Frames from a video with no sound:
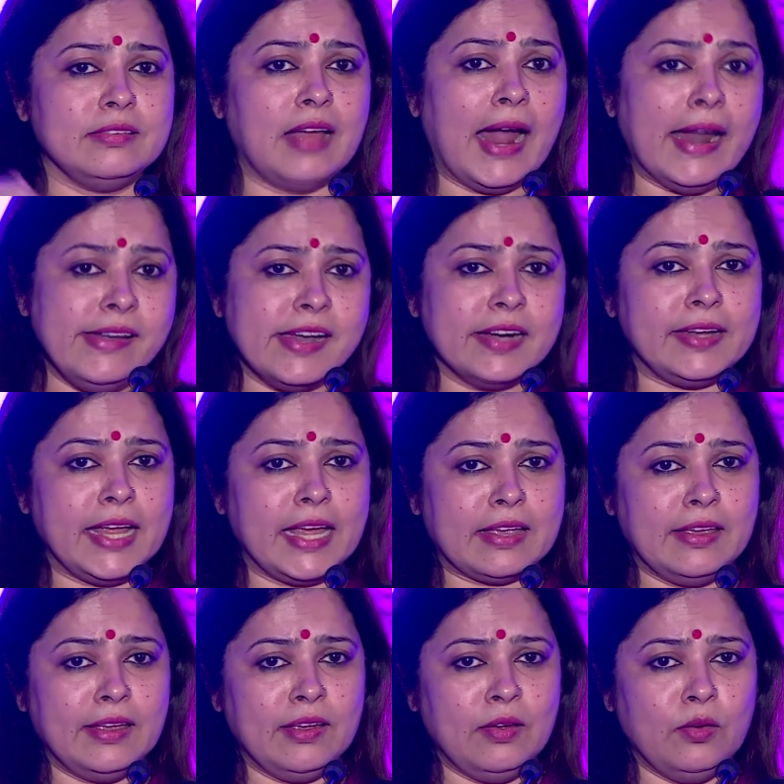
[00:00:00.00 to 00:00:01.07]

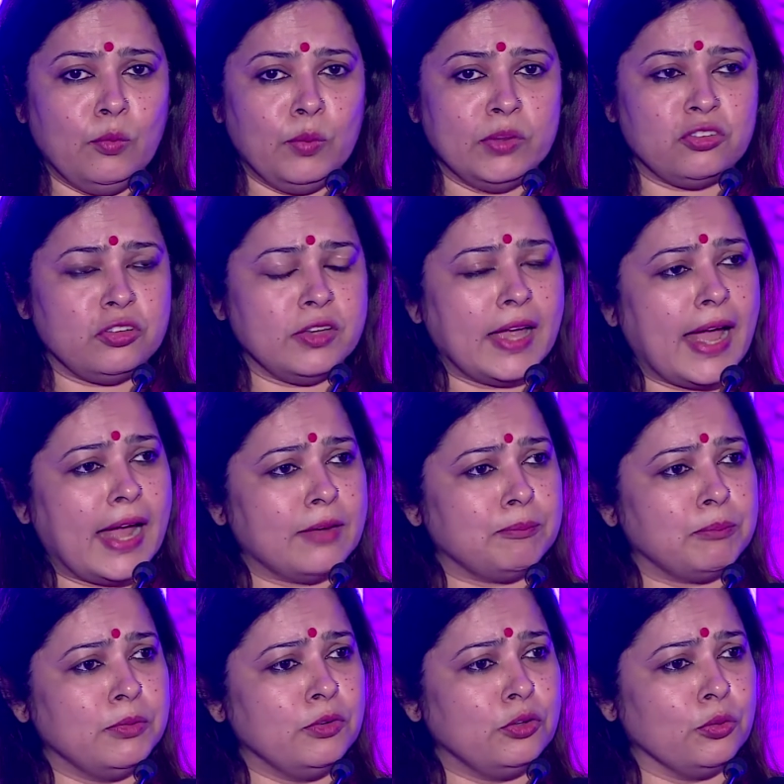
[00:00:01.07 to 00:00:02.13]
undertaking which she
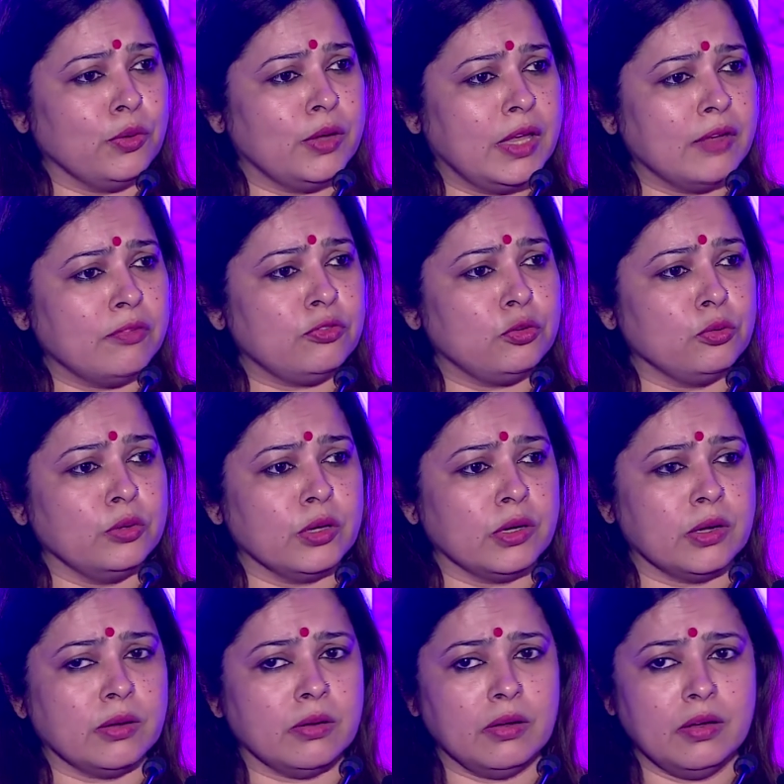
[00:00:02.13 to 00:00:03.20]
happened to give to
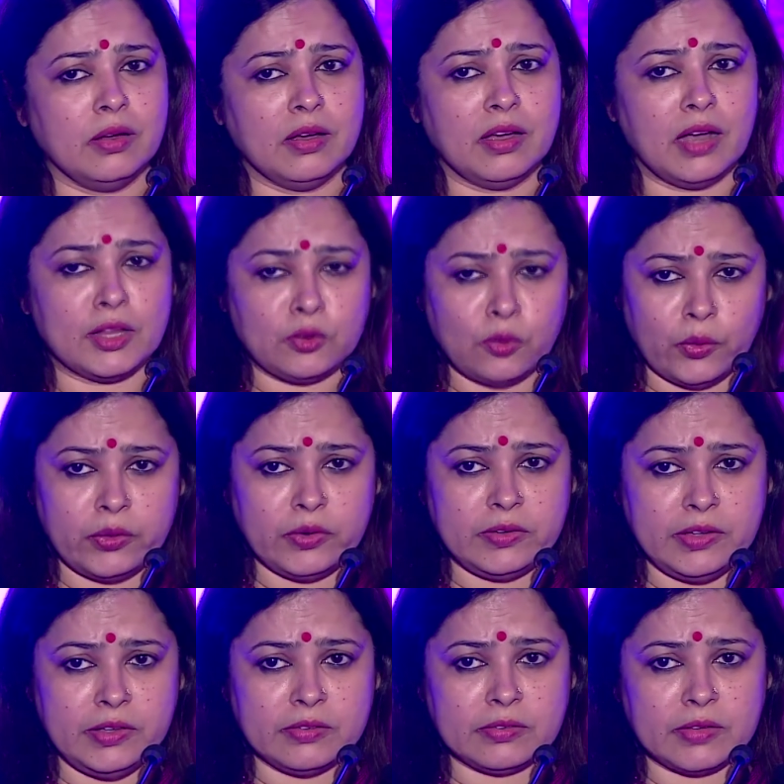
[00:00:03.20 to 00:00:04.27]
the
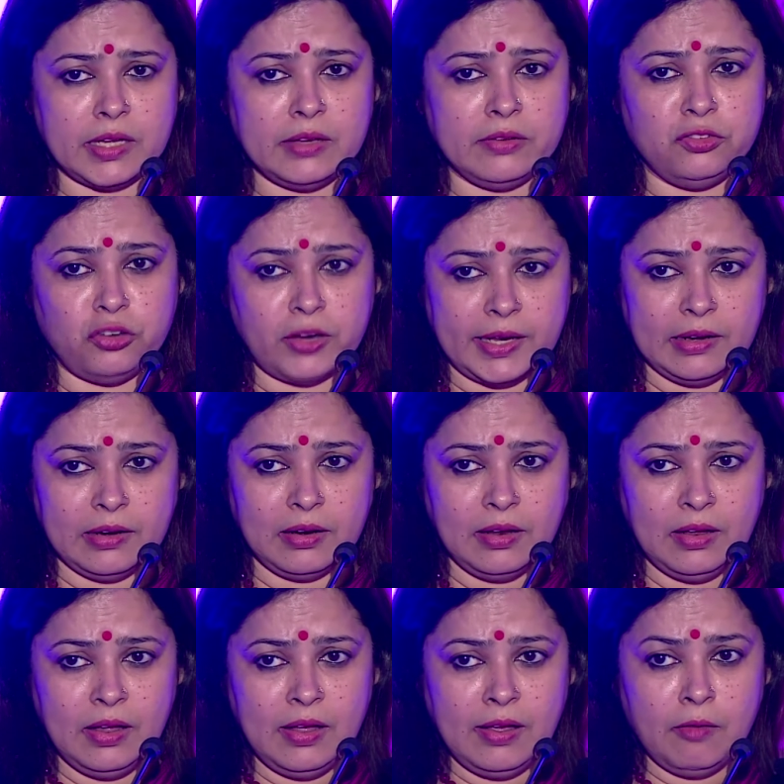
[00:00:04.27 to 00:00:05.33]
authorities in jail,
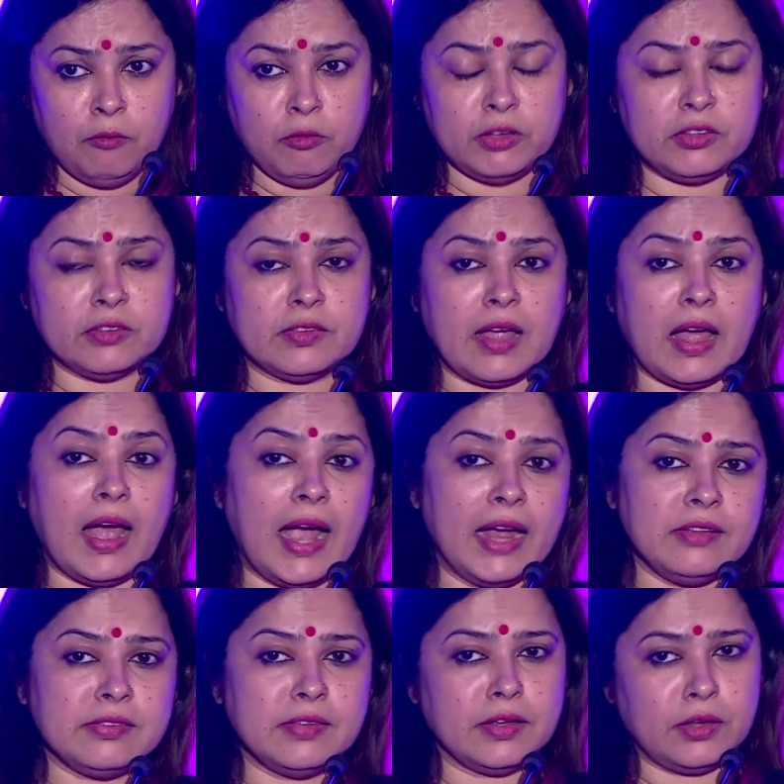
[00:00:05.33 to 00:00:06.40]
which is a high
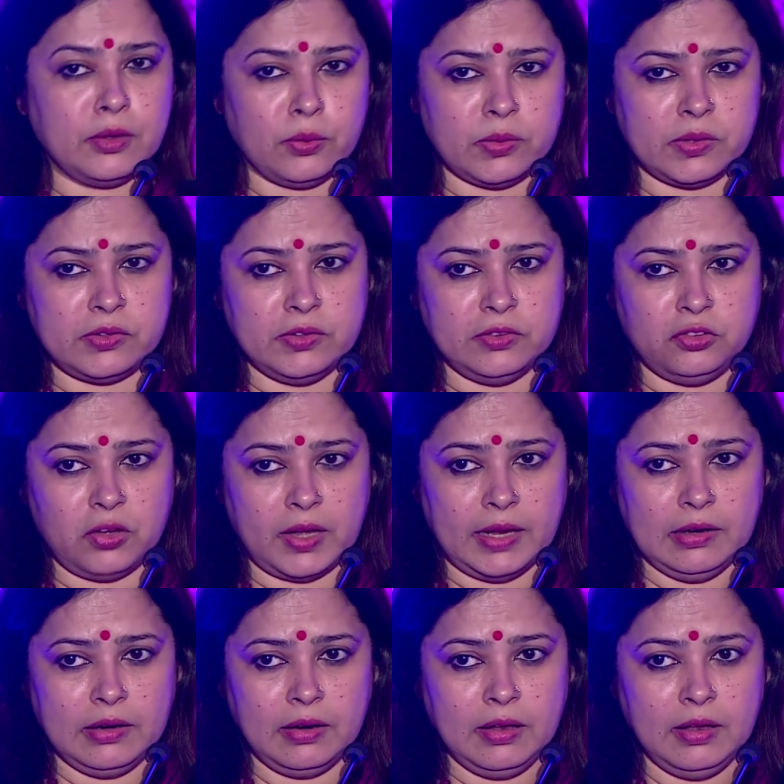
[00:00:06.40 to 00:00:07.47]
security
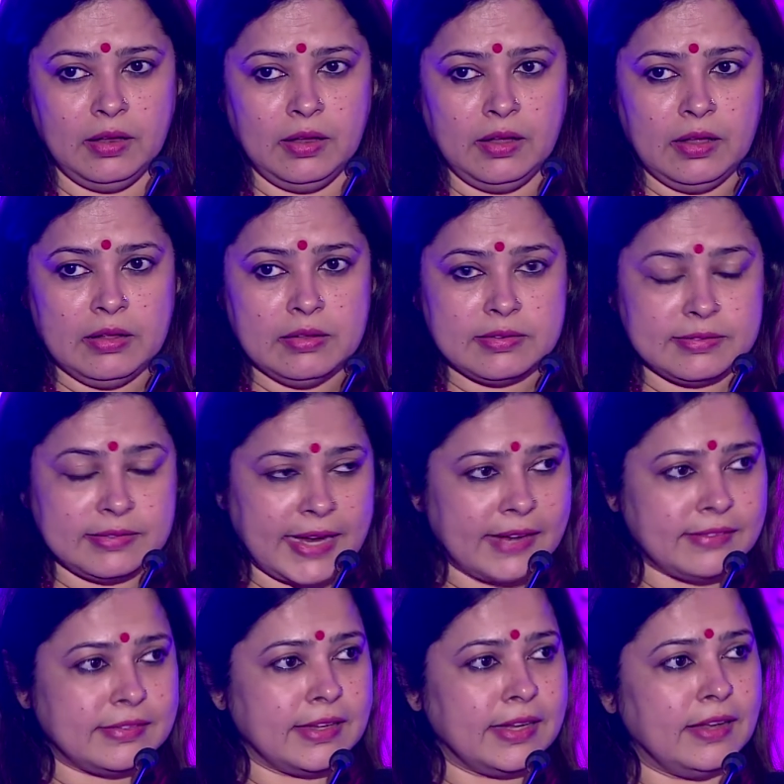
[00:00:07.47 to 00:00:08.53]
jail,
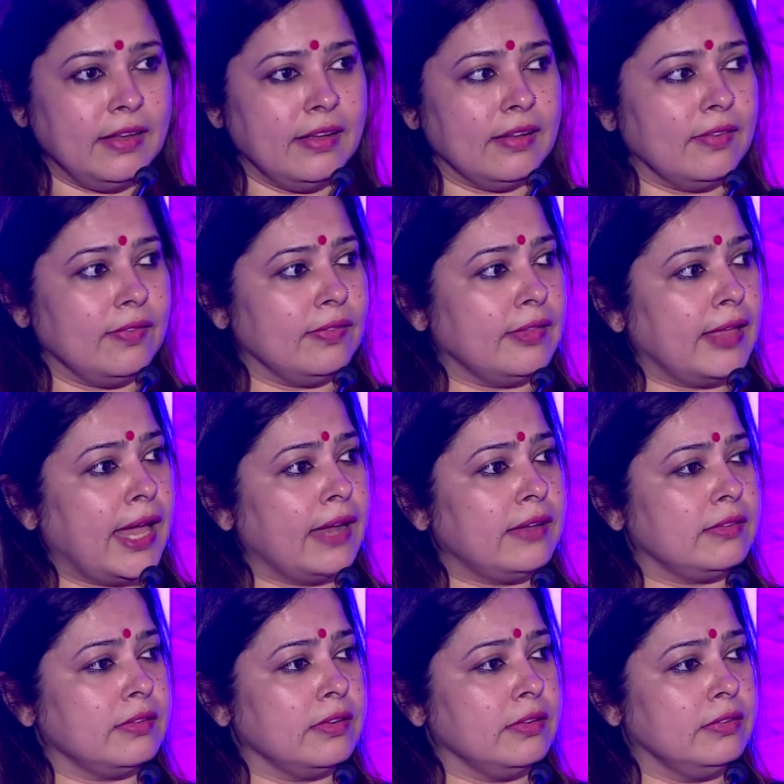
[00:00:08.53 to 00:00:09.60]
stating
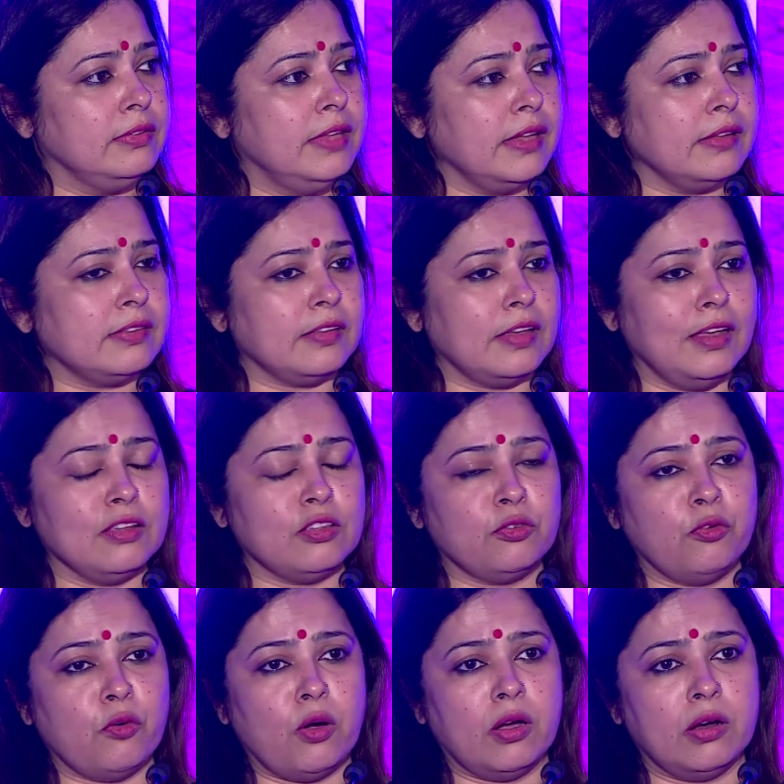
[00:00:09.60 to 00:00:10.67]
that this is
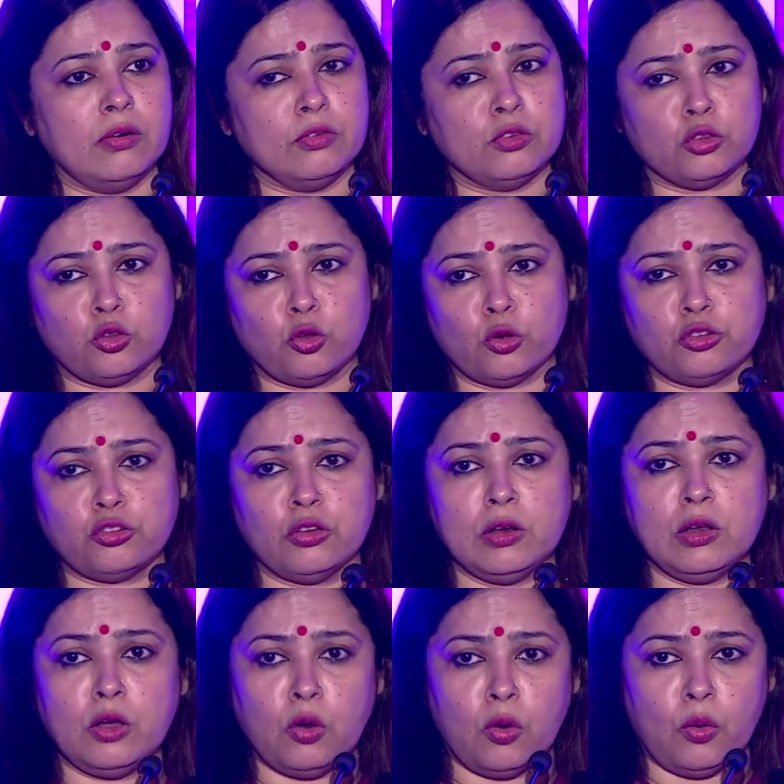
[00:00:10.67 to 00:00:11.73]
for social
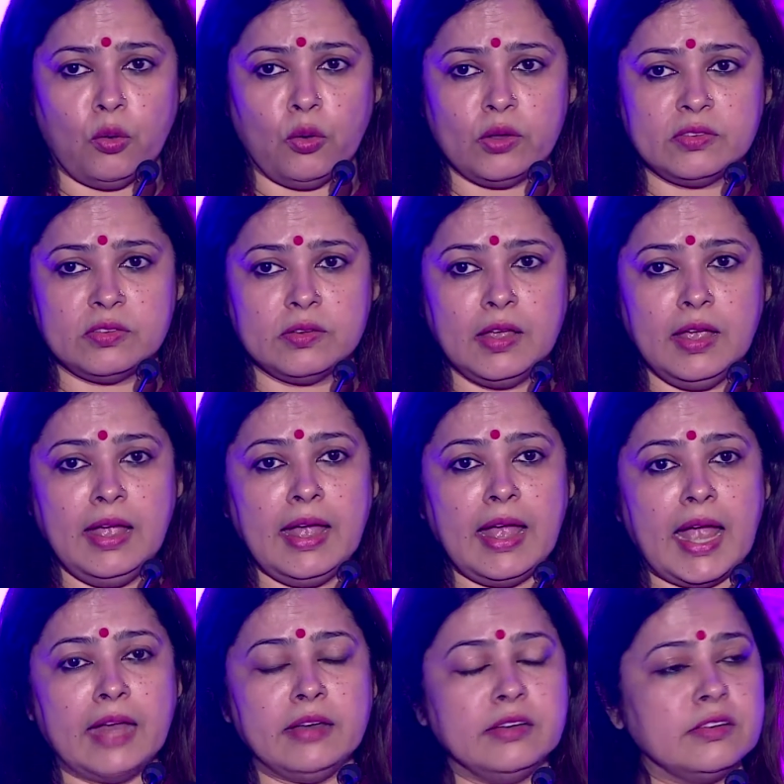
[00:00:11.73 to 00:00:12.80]
cause
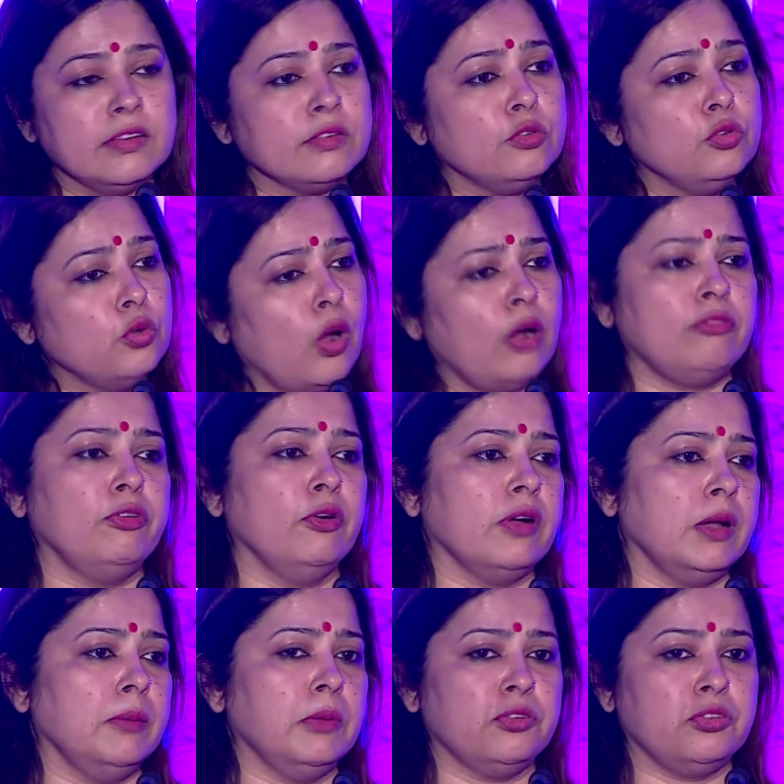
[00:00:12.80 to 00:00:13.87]
and it is not for
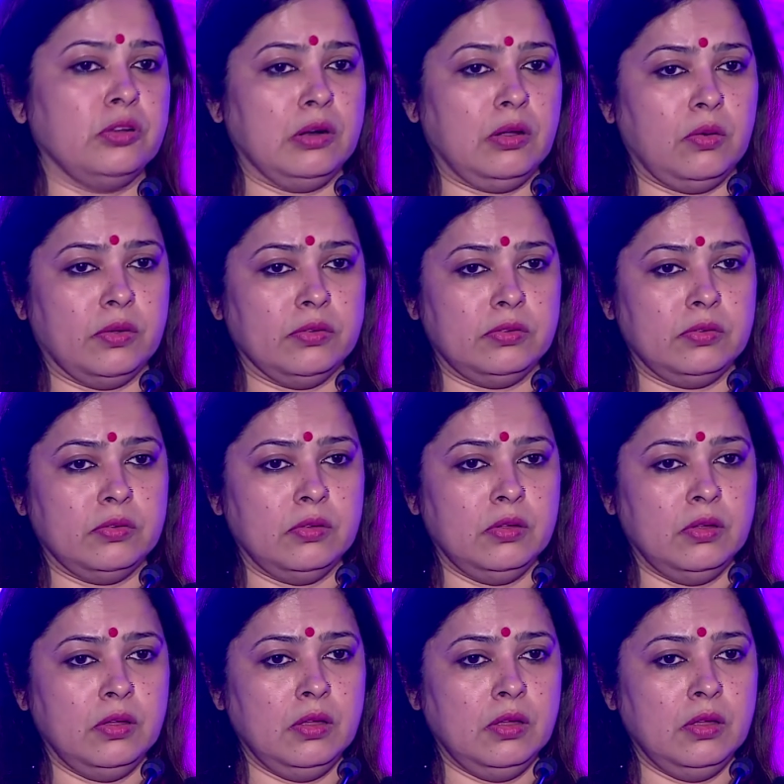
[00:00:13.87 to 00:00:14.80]
commercial cause.